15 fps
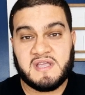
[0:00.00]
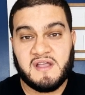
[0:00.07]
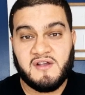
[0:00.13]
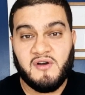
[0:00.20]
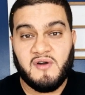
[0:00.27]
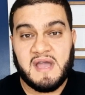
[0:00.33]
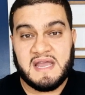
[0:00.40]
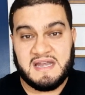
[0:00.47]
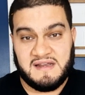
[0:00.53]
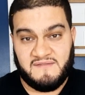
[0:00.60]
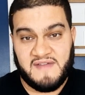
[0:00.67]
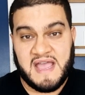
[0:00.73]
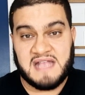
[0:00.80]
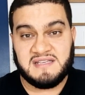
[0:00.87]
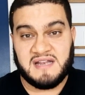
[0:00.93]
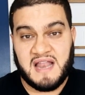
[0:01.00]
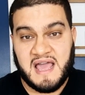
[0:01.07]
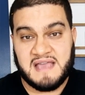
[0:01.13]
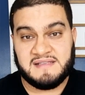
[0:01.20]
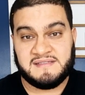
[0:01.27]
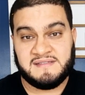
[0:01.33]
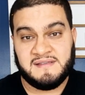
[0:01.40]
could go ahead and
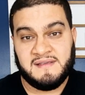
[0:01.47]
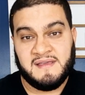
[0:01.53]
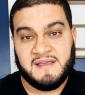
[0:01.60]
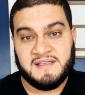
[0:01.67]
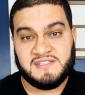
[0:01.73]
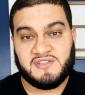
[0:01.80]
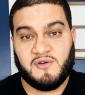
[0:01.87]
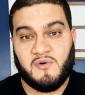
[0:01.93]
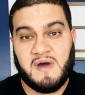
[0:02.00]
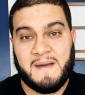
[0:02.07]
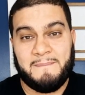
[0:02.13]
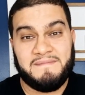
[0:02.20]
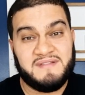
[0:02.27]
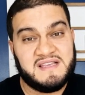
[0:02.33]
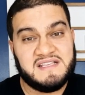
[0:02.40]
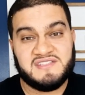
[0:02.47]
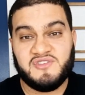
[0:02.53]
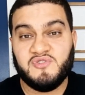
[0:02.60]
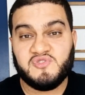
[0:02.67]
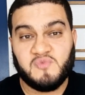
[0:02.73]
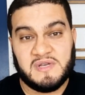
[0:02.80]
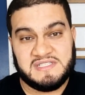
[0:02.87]
evangelize. So uh, please
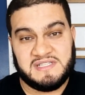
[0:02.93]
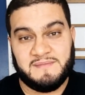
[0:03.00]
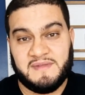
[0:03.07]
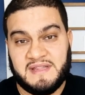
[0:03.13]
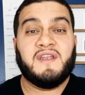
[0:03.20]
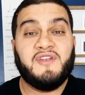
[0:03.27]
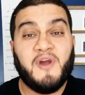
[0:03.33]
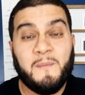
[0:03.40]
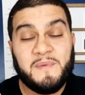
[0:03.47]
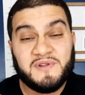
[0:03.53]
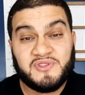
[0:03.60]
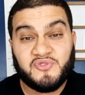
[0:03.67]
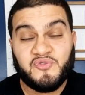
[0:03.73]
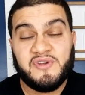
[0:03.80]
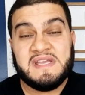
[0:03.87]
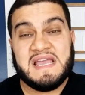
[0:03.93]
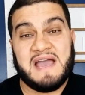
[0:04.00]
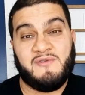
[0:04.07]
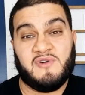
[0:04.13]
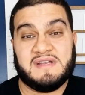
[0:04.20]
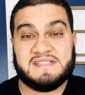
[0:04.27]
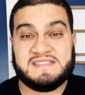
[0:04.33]
use wisdom on that. Number three, I
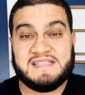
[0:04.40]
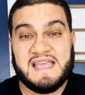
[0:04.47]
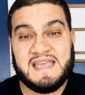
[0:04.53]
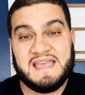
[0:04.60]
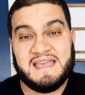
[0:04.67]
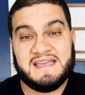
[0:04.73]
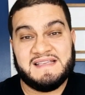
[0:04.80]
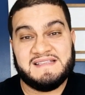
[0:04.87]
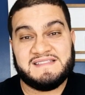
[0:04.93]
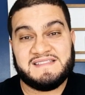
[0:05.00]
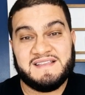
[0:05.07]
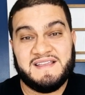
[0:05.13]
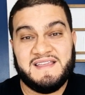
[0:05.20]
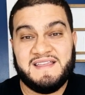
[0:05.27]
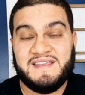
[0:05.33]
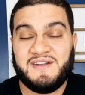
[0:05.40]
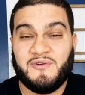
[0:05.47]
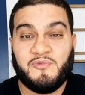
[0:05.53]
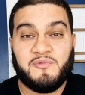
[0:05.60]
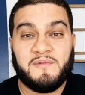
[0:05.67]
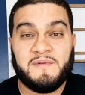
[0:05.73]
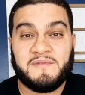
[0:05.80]
want to say is, you
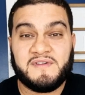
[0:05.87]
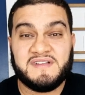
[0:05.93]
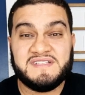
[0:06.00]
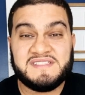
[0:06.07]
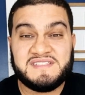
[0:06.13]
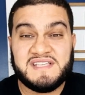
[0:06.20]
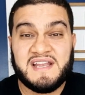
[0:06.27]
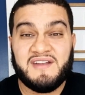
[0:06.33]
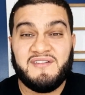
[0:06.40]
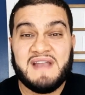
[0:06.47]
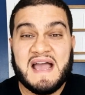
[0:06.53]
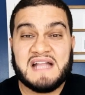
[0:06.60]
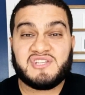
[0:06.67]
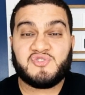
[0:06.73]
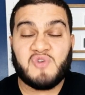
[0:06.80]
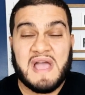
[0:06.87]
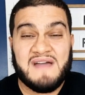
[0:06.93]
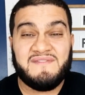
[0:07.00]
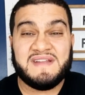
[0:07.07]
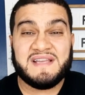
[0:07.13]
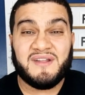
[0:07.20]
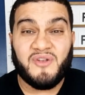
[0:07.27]
know, consider not
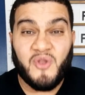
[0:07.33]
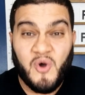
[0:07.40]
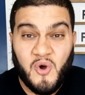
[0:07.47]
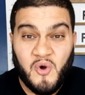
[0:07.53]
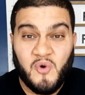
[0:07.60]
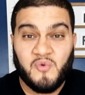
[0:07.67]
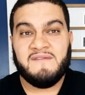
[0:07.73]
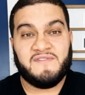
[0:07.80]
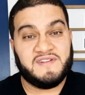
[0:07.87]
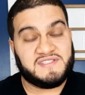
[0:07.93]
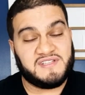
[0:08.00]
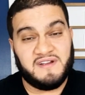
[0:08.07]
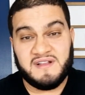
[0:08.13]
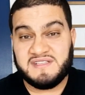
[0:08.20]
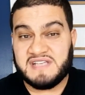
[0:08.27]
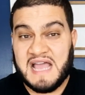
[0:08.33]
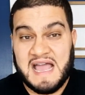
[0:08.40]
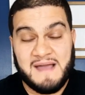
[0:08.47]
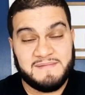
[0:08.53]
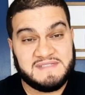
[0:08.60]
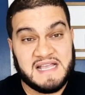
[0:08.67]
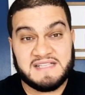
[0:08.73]
traveling alone. For certain
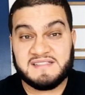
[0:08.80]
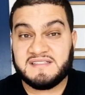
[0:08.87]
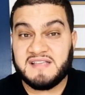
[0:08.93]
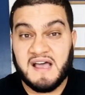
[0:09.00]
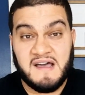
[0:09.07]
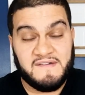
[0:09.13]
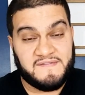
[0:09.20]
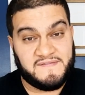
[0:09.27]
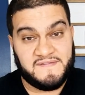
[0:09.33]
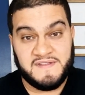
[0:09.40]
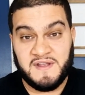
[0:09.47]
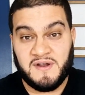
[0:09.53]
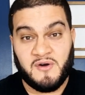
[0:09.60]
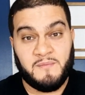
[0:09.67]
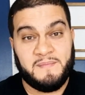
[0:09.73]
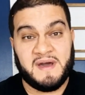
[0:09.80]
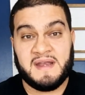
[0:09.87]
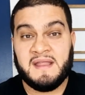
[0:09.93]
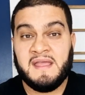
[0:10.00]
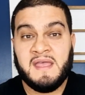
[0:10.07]
jobs, that's tough, you know, but